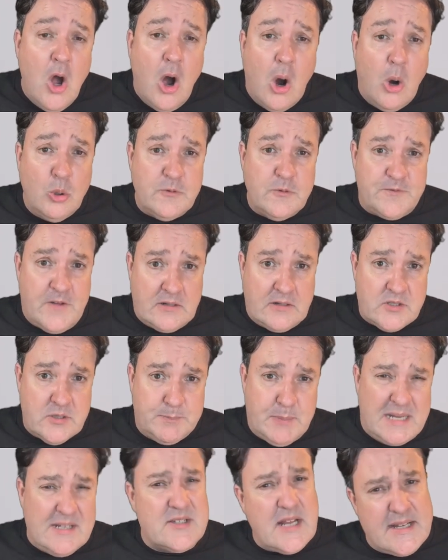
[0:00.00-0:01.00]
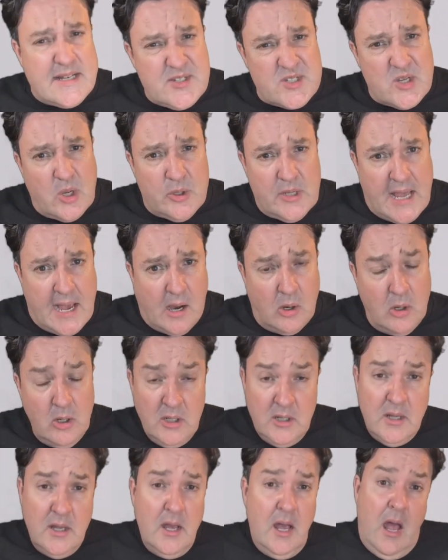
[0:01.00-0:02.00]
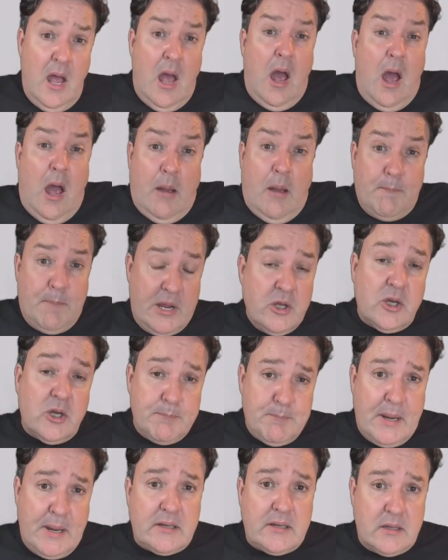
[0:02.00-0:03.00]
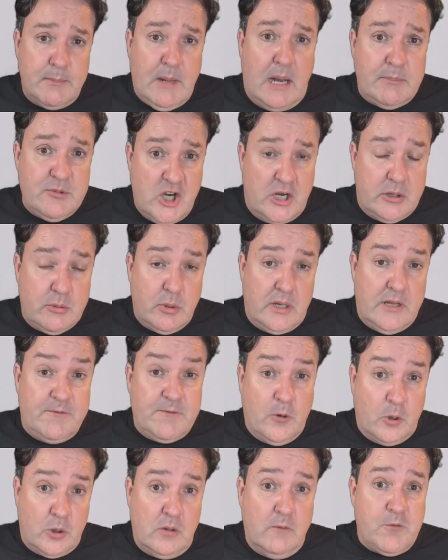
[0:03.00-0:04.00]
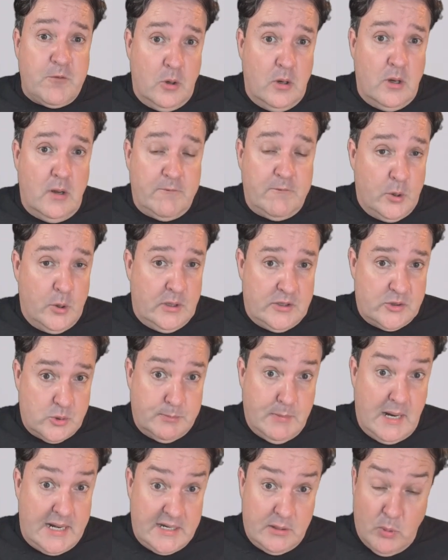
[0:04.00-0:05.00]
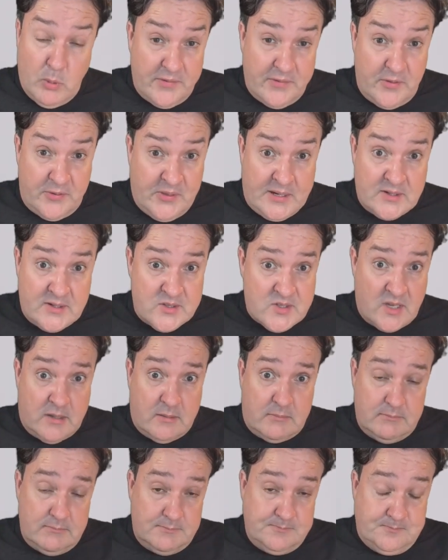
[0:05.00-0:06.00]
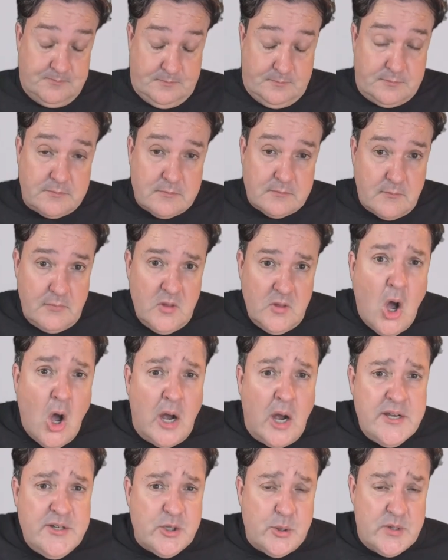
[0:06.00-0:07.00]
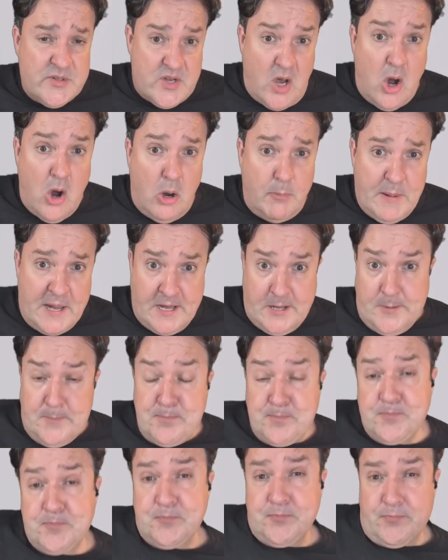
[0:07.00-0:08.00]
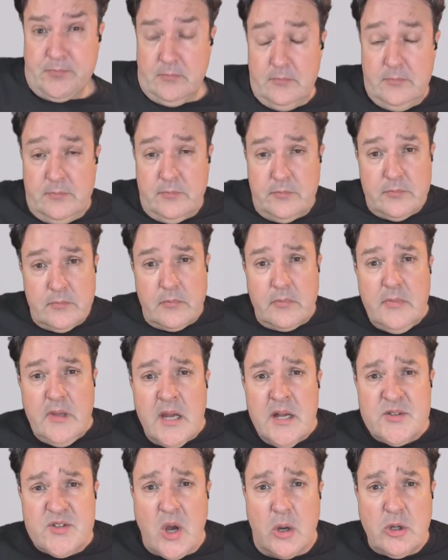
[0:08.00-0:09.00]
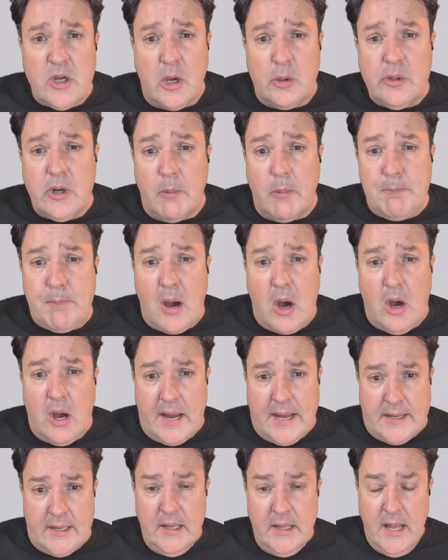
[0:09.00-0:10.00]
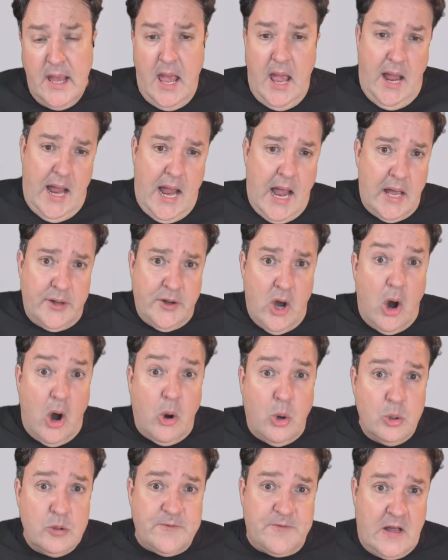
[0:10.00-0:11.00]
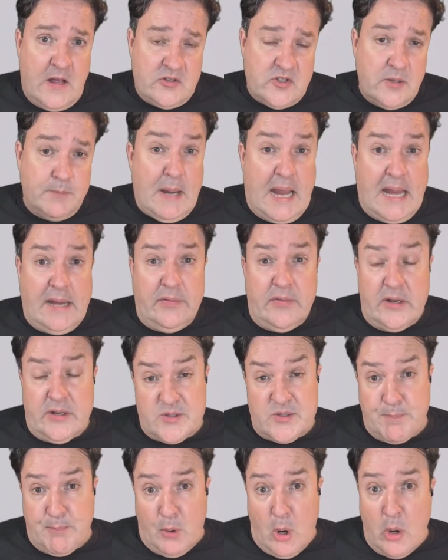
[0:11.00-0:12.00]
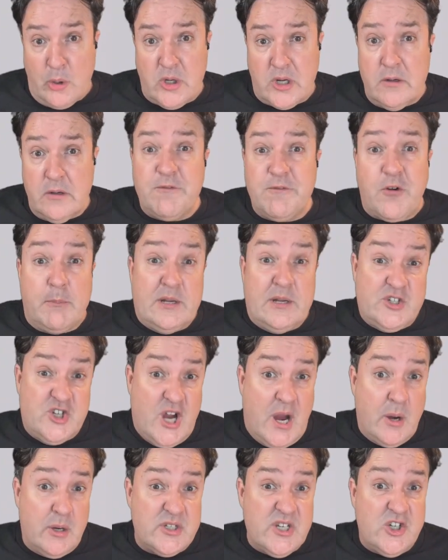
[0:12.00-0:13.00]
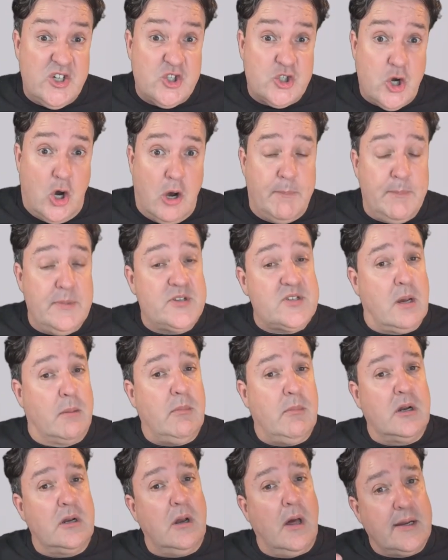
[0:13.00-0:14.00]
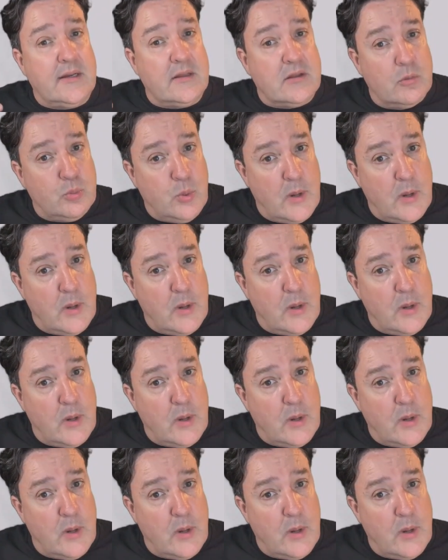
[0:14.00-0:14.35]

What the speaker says: old fountain pens, less so now, but you can pick them up generally for very little money. And one of the things that I do as a hobby is I'll go and I'll buy an old fountain pen that is broken from a charity shop, someone like the